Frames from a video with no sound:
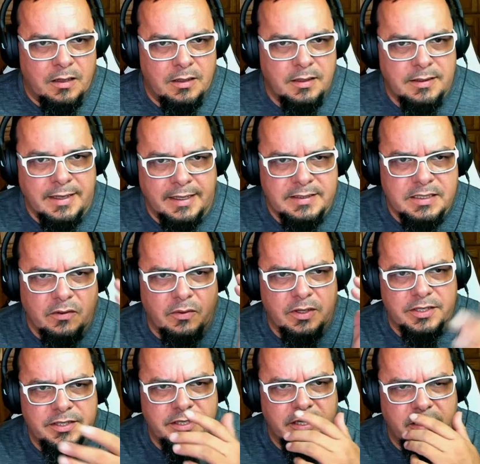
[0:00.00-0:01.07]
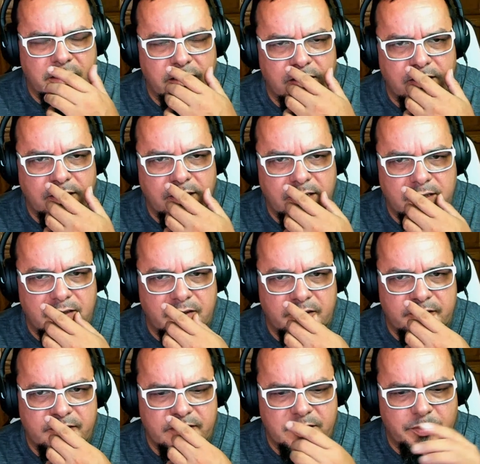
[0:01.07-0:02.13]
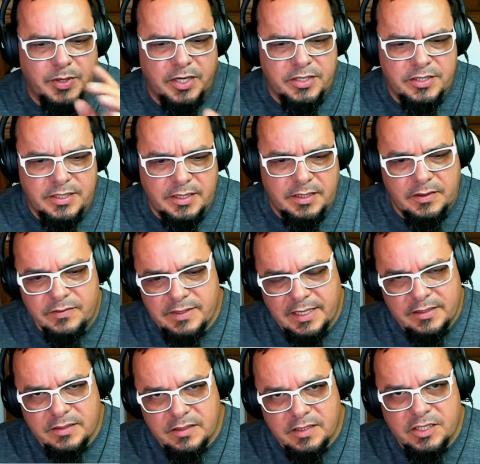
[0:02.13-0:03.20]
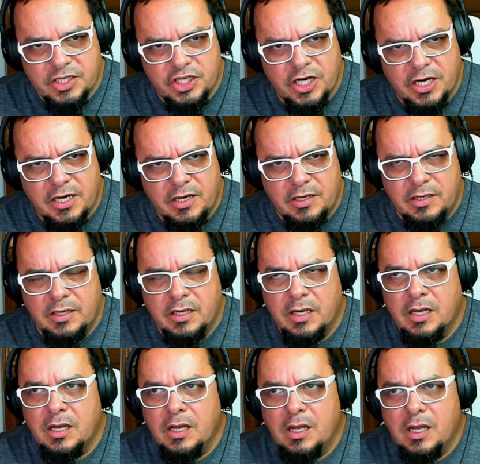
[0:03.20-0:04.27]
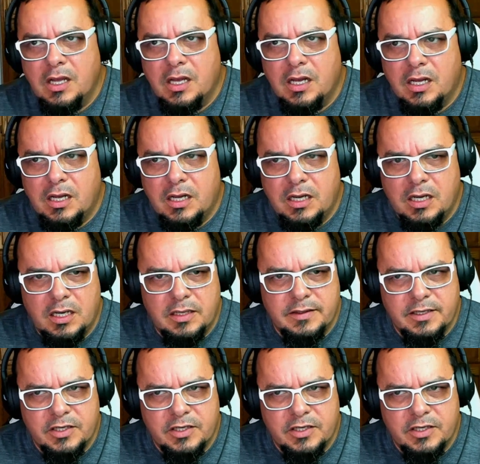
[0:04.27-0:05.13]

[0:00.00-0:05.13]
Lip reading: Next, I want to share it's a spreadsheet. It was actually shared on the